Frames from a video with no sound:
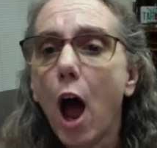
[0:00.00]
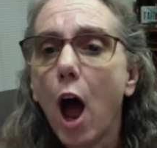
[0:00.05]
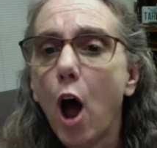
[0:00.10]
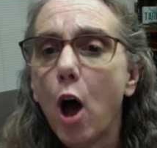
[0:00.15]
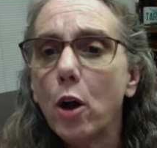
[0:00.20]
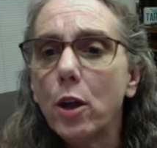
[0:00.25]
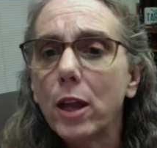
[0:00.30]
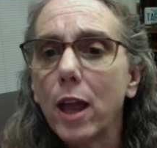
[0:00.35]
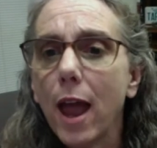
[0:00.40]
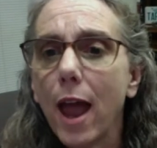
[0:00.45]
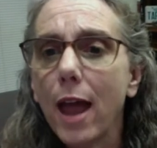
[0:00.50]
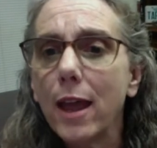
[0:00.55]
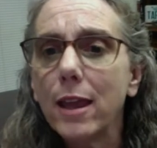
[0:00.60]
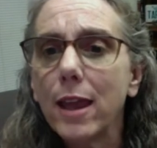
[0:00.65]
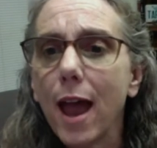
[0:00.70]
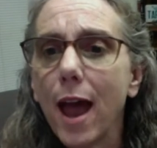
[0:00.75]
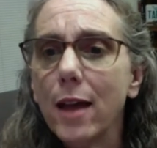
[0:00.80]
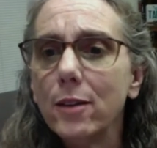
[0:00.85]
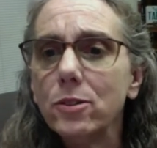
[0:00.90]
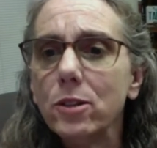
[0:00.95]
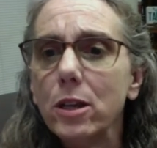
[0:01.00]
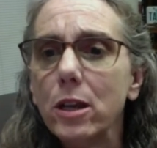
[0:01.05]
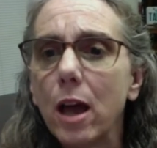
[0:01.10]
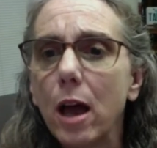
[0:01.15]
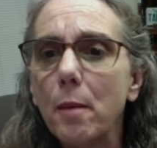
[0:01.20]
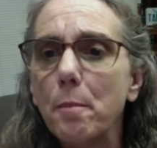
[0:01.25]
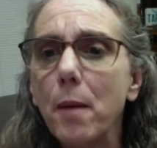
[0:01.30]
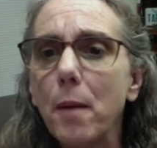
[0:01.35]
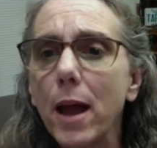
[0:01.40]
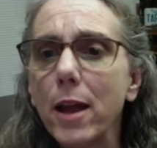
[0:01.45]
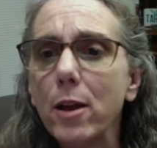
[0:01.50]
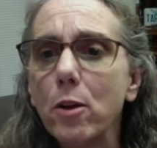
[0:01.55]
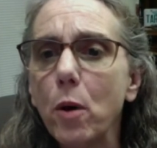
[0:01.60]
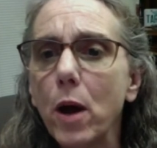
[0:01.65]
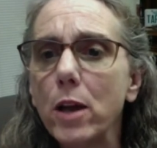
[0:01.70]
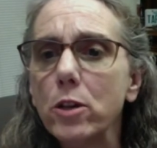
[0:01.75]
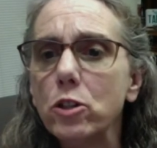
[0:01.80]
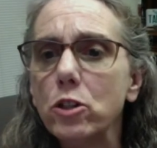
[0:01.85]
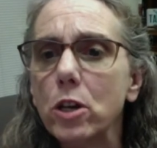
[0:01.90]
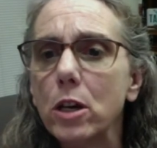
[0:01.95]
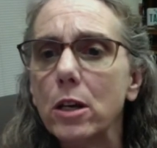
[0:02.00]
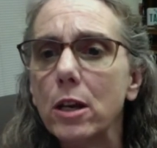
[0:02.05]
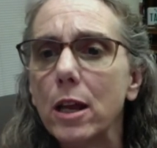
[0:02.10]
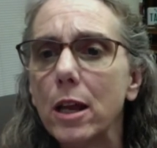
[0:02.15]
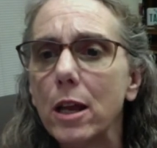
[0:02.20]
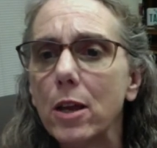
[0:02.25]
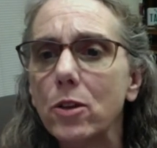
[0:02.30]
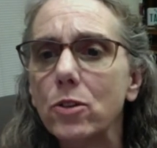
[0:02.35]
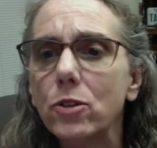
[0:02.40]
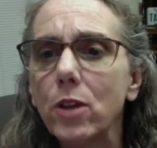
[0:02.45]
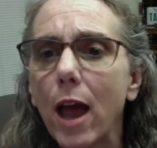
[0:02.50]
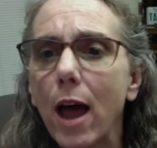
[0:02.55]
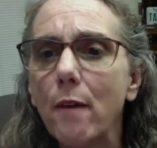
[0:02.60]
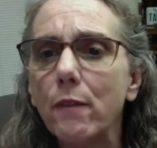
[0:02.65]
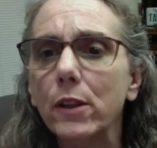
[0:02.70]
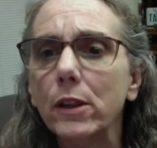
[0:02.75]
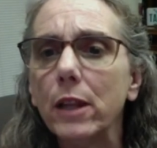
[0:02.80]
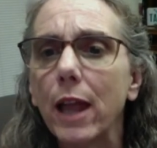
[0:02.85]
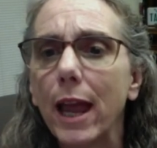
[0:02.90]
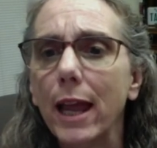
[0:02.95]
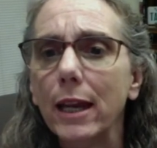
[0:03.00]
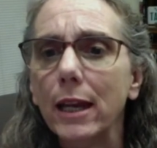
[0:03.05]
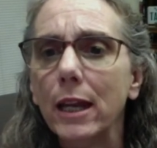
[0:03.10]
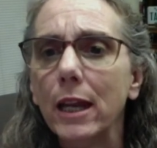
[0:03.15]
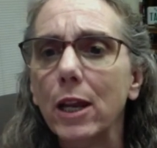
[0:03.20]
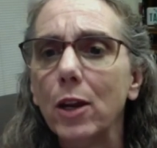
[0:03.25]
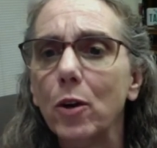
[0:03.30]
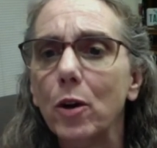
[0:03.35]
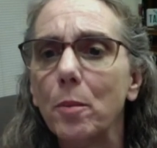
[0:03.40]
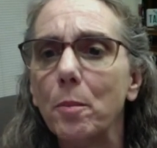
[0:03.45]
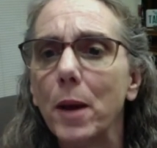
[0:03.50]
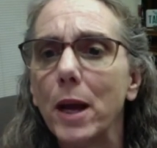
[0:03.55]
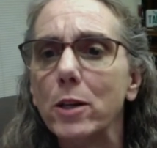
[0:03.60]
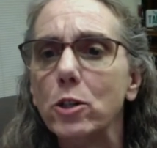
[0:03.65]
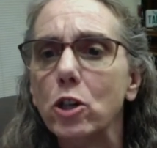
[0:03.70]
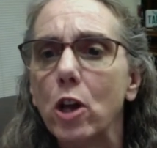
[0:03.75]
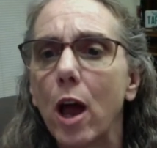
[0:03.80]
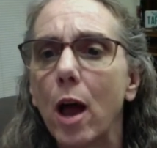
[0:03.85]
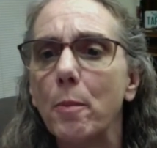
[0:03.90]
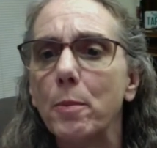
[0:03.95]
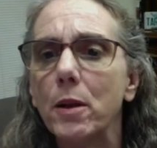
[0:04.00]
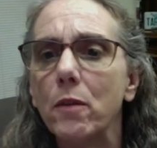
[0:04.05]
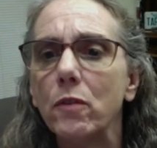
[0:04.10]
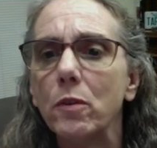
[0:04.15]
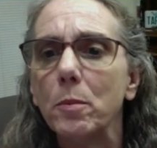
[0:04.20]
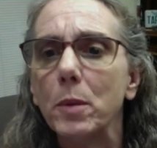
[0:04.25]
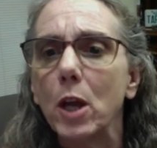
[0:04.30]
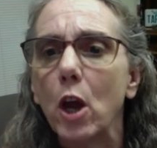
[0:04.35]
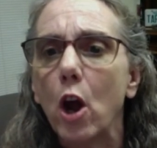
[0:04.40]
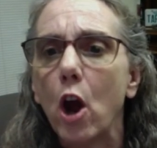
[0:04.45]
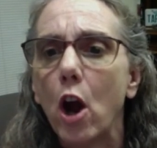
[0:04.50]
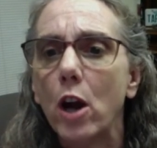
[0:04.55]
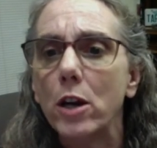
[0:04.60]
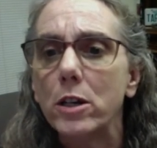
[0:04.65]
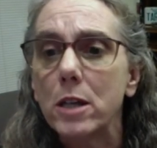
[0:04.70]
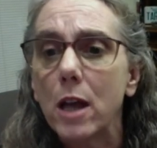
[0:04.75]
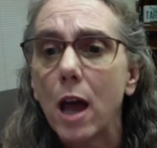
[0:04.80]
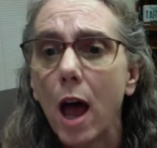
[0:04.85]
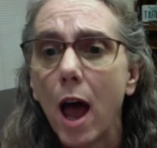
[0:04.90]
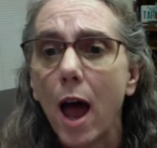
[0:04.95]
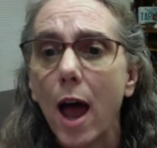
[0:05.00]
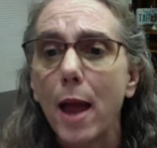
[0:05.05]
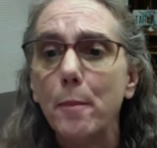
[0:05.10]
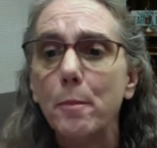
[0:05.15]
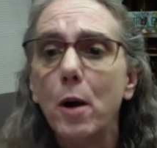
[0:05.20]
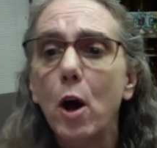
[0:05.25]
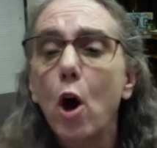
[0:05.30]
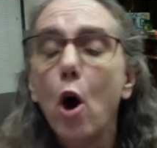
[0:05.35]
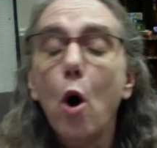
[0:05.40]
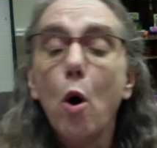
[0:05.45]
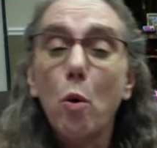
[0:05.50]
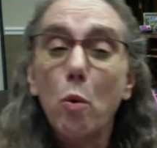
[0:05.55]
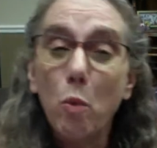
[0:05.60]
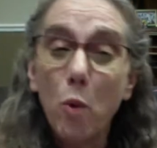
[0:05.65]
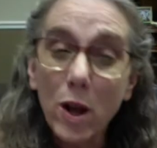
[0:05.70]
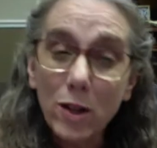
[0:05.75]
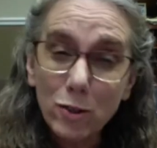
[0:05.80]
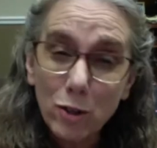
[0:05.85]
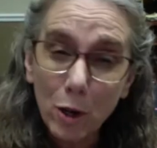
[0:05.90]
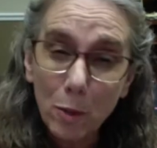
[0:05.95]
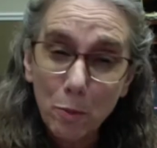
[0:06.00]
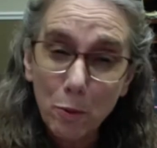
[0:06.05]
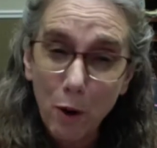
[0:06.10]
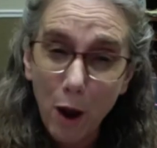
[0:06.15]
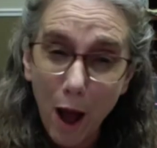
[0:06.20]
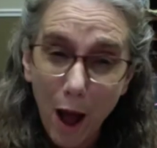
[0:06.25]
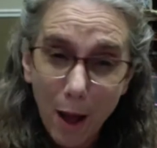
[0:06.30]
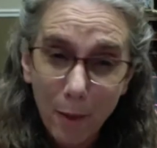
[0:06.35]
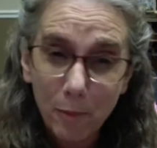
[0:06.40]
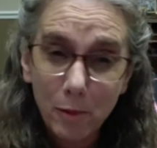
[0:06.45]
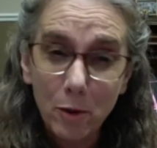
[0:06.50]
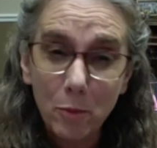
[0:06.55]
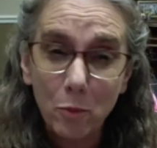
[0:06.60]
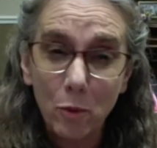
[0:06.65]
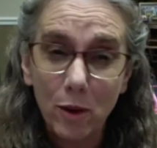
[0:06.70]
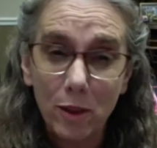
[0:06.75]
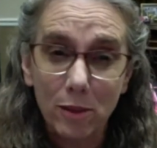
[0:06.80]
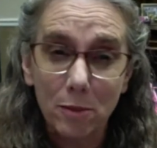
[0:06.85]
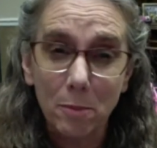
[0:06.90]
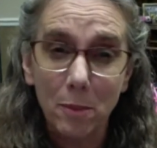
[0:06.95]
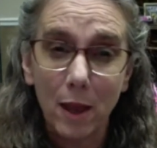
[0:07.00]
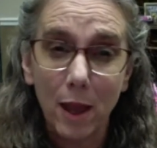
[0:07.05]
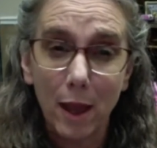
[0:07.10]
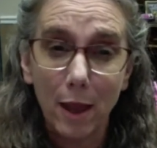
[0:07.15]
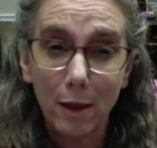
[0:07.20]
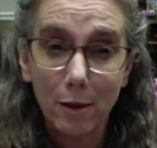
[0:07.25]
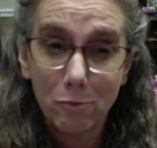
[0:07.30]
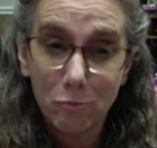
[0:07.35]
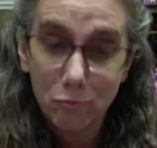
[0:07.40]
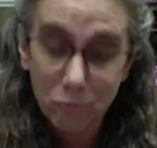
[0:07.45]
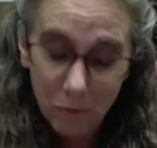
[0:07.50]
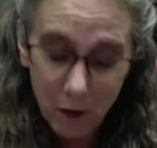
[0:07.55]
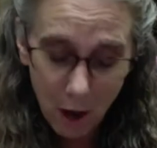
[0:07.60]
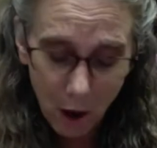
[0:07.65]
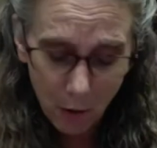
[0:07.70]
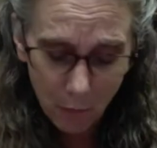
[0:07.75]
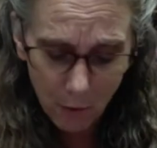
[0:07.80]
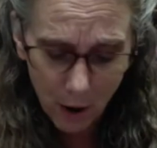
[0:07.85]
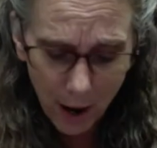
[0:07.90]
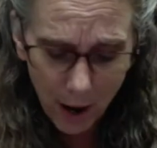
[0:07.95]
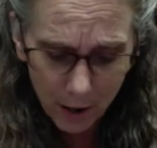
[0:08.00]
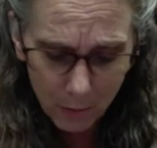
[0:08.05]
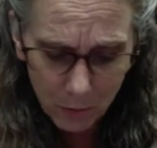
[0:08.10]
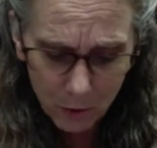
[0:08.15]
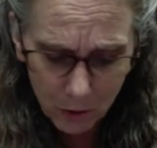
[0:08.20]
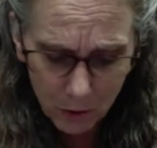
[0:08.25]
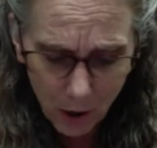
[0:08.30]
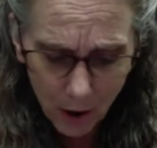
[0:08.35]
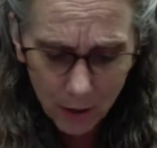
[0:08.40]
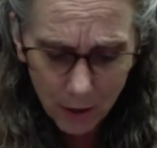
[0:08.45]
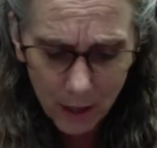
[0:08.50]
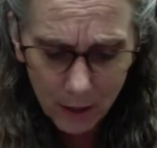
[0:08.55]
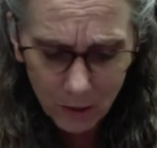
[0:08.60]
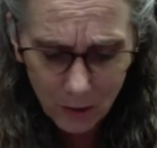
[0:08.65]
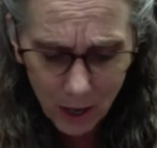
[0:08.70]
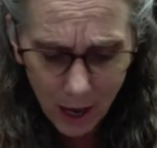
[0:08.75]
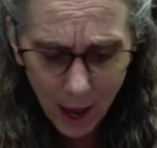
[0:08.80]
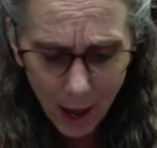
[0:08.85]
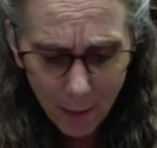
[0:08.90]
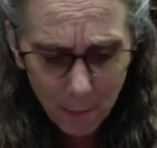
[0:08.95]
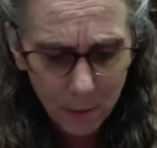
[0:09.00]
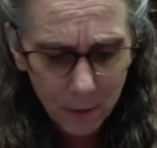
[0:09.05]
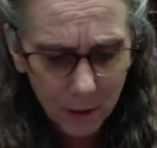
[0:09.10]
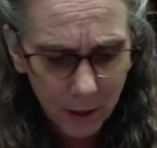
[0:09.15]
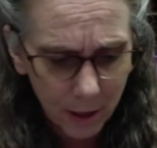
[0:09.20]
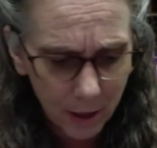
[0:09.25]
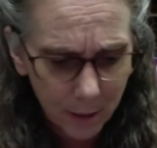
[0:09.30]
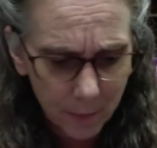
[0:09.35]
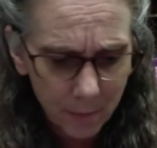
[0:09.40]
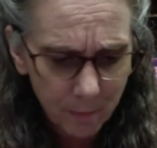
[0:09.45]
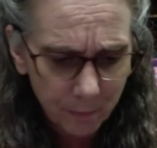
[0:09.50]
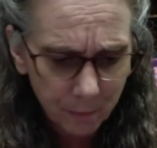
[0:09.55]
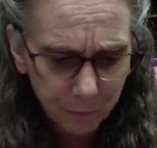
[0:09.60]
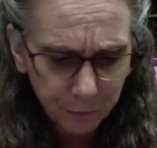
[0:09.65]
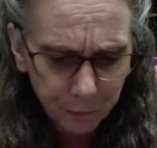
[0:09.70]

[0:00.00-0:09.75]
Okay, Cassia, my question is, I have a lady here in my job giving me a hard time. What's her problem with me? All right, I'm sorry that's happening.